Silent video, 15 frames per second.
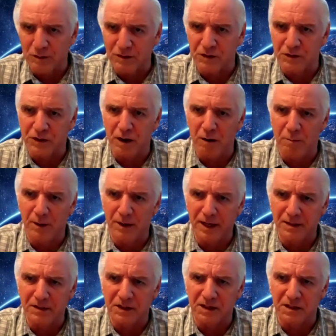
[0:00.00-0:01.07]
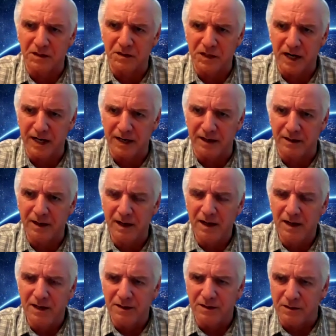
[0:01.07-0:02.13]
was the Shelburne incident cited?
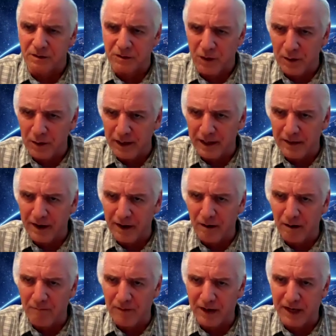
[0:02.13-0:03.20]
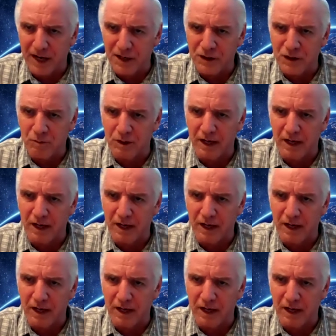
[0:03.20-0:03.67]
She's currently there on vacation,